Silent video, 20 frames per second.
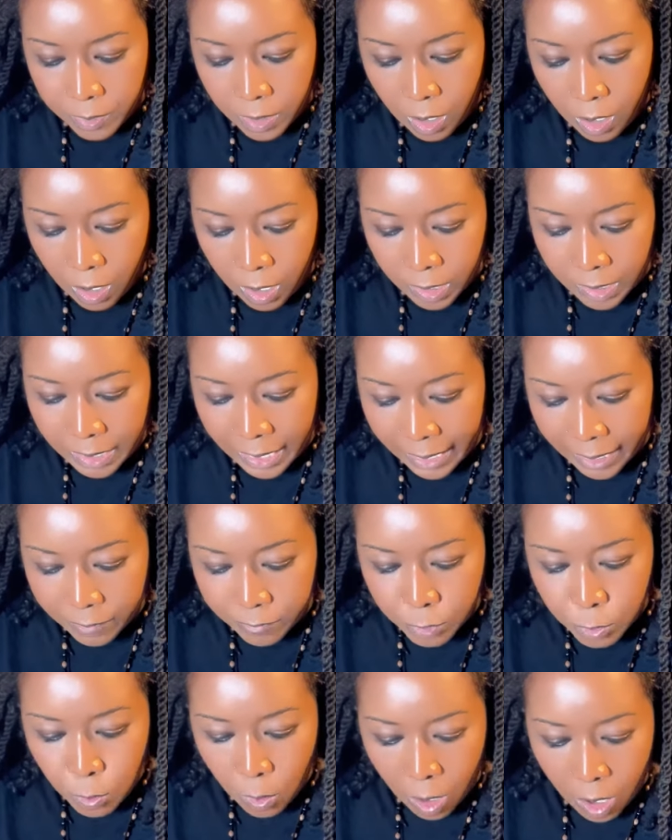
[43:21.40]
Or like
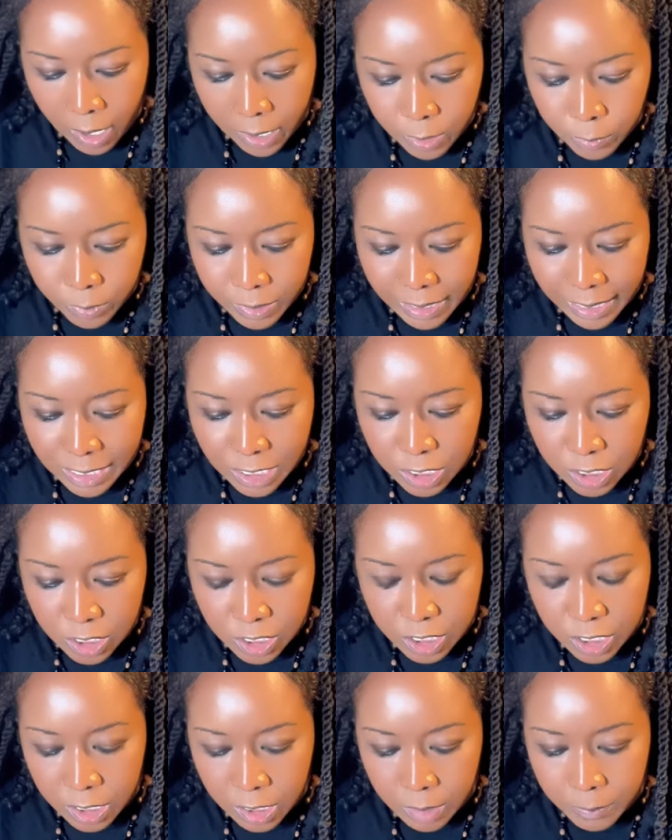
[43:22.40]
if you are in a
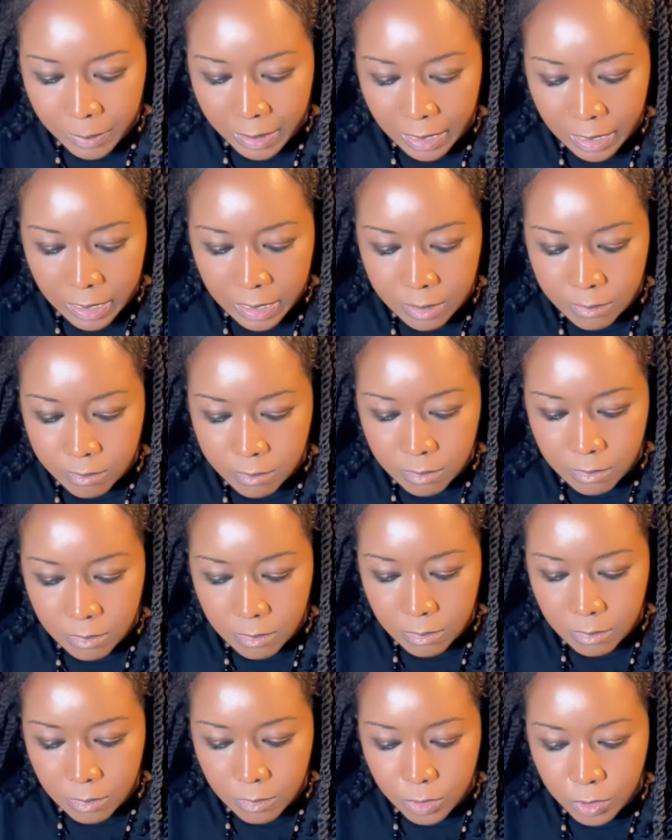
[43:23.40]
relationship and
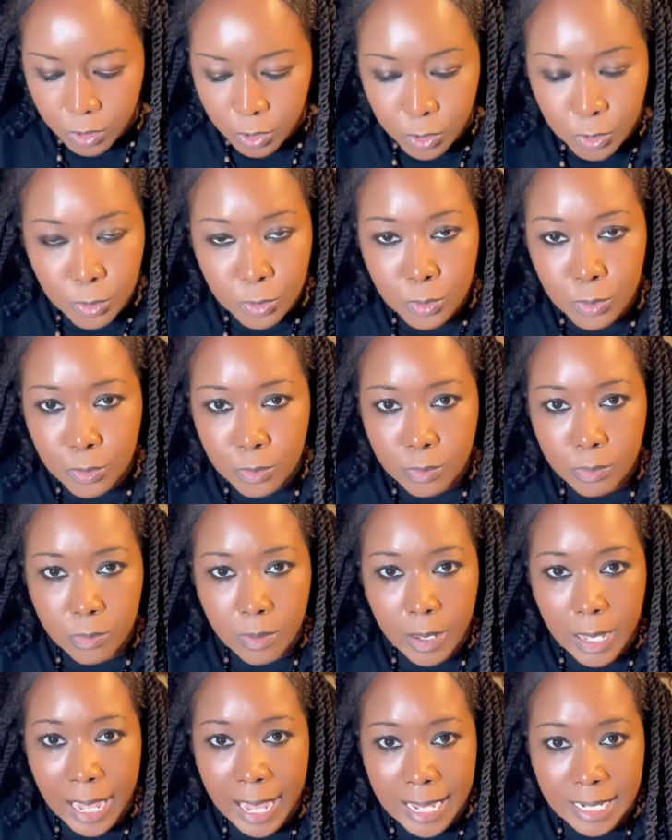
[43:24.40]
you
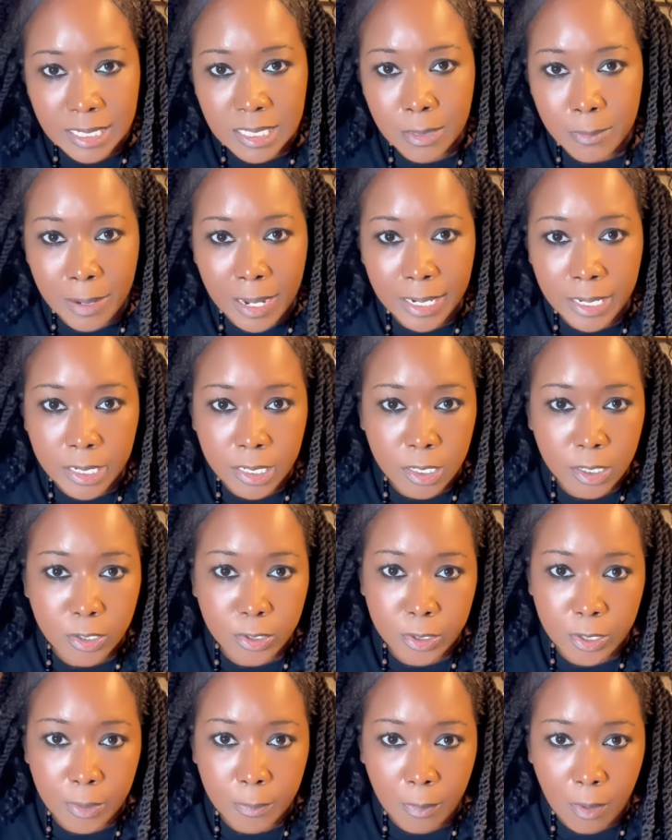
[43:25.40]
had somebody in a
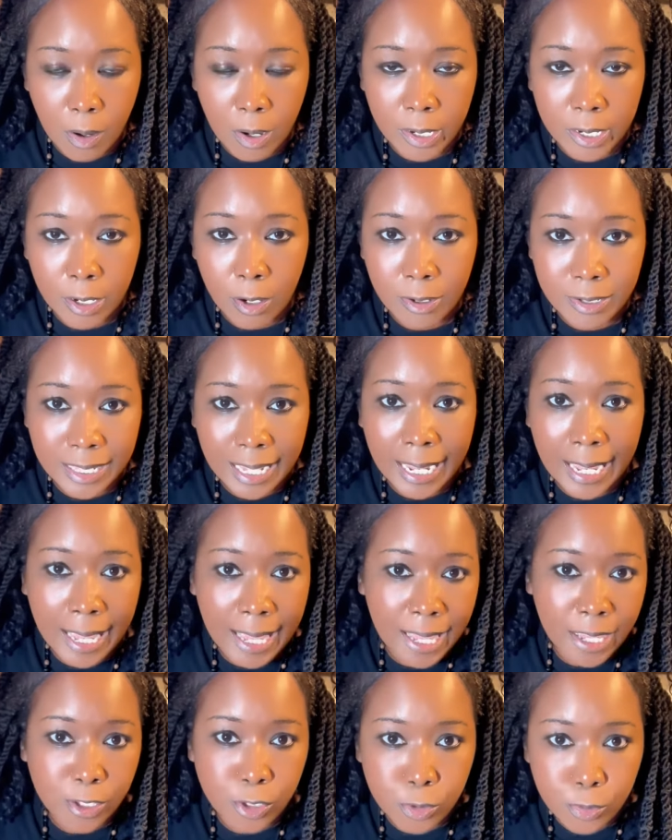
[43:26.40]
third party, or they
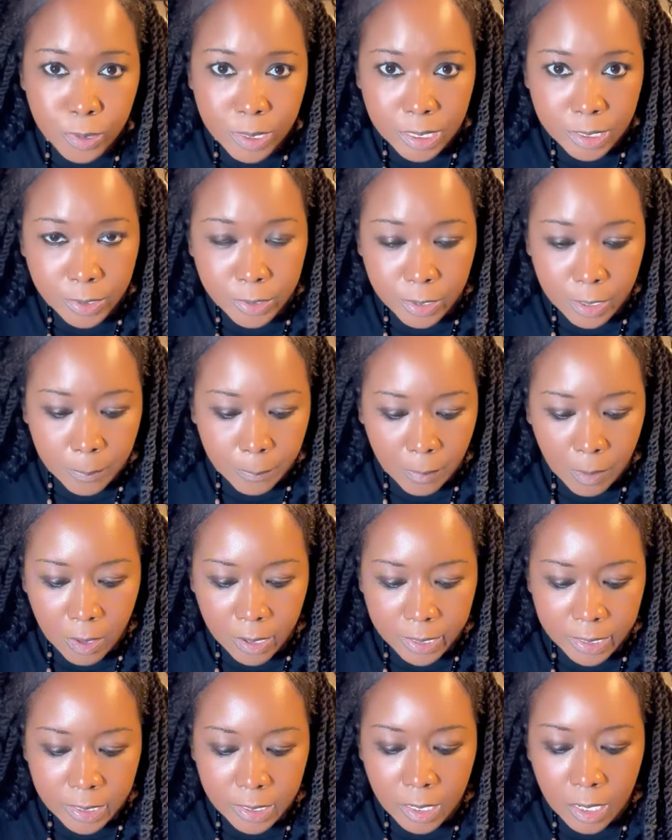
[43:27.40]
had you in a third
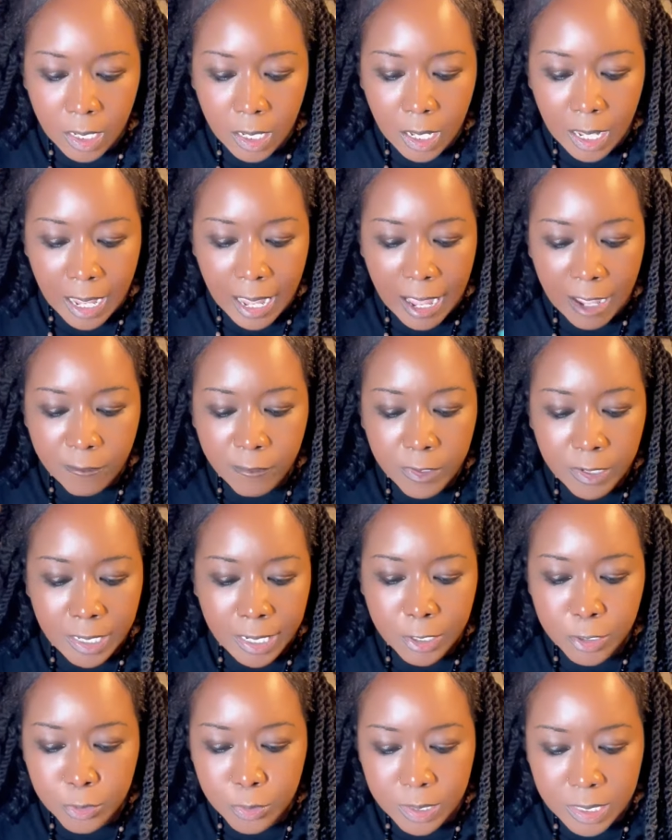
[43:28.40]
party, I feel
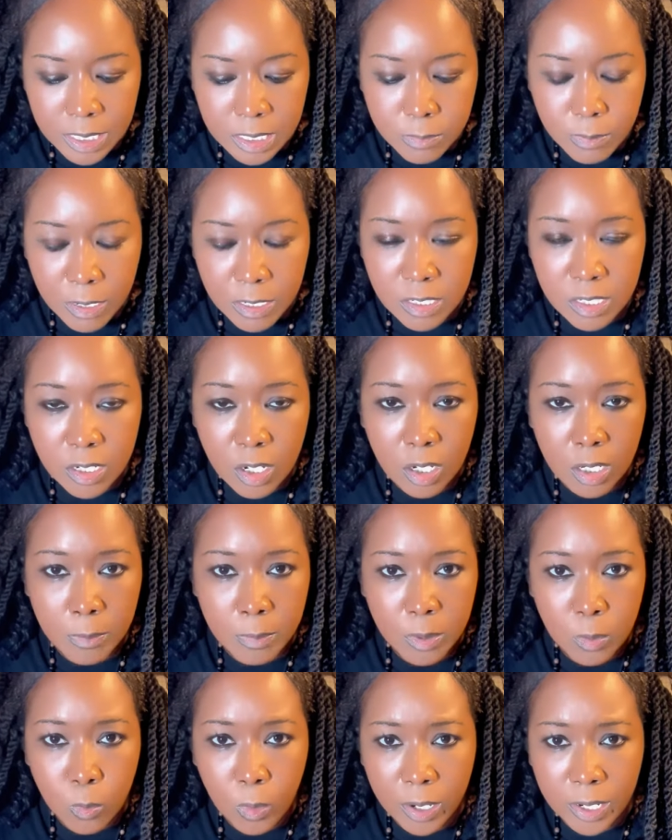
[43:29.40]
like you and this person are going to
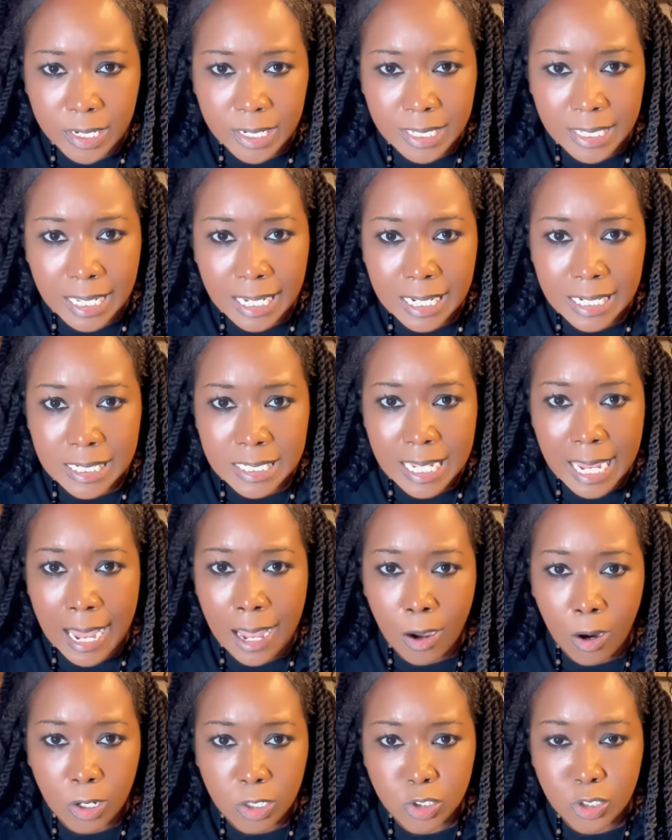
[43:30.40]
be working things
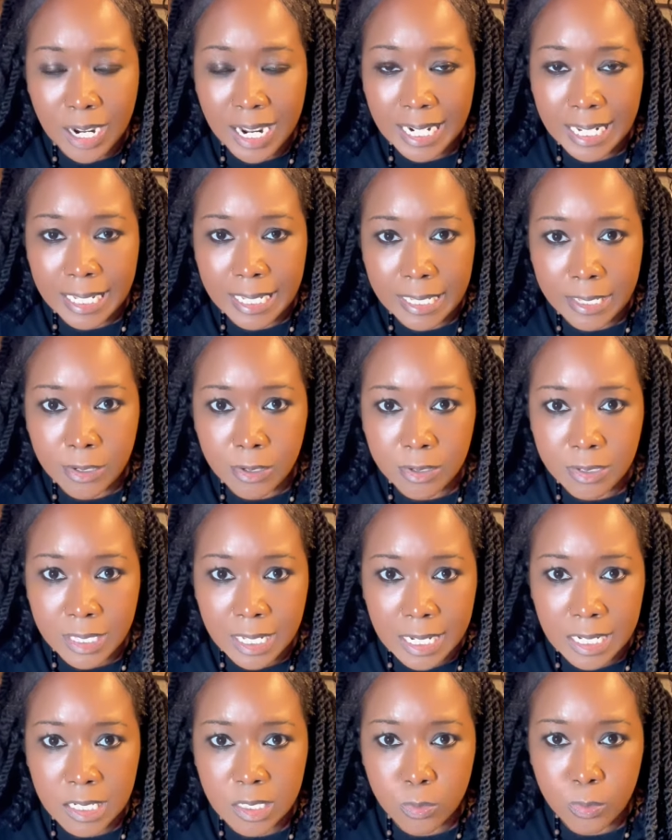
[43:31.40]
out or trying to heal
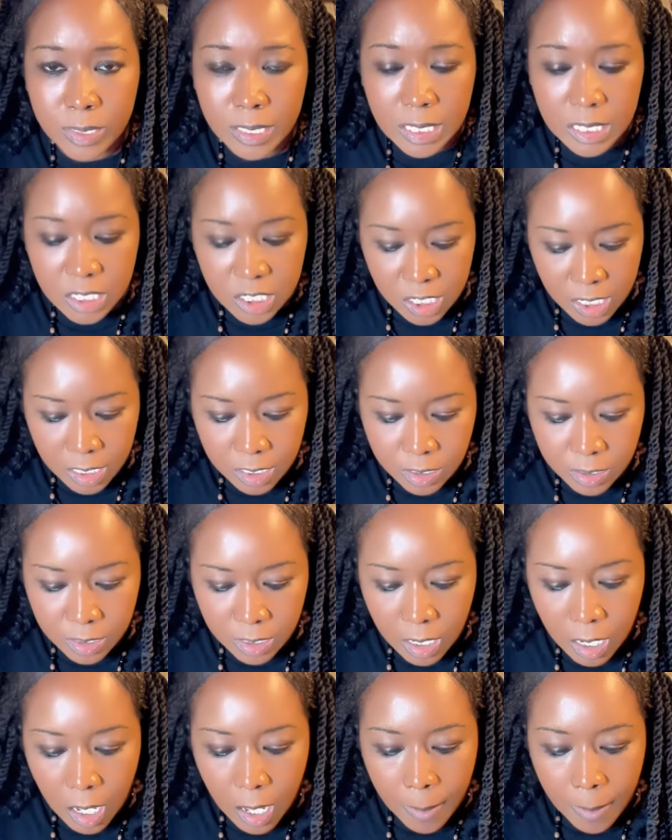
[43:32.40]
things with each other.